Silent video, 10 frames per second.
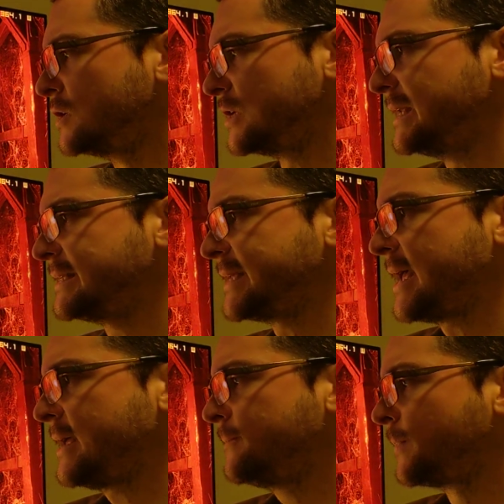so let's
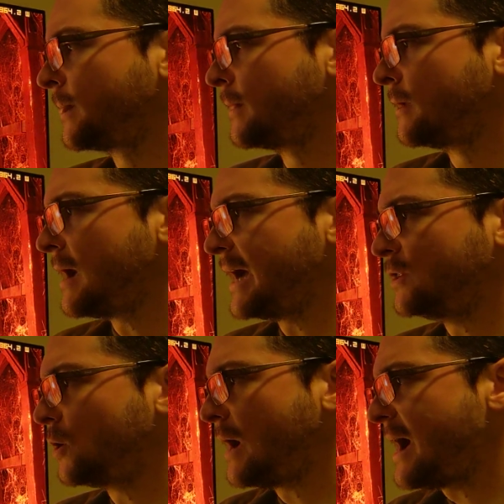say I
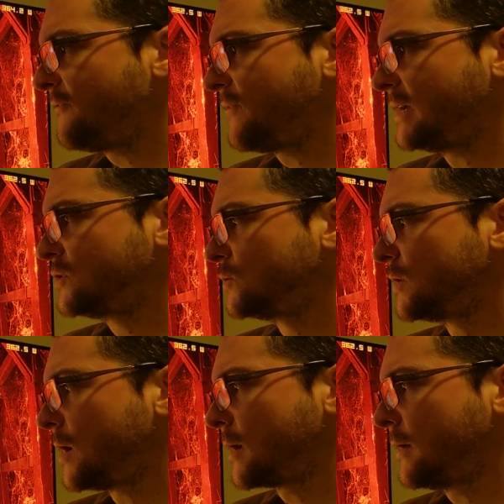don't have
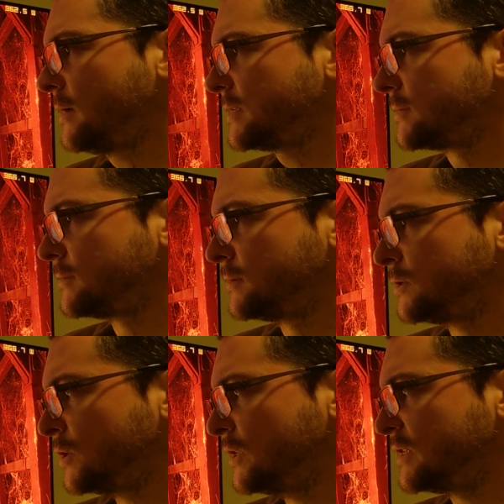fine-tuned dark areas
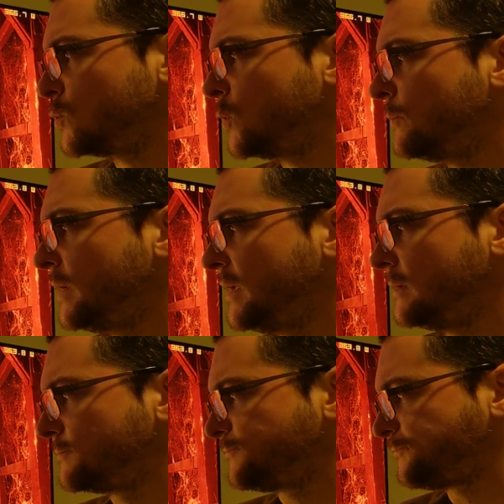so this would be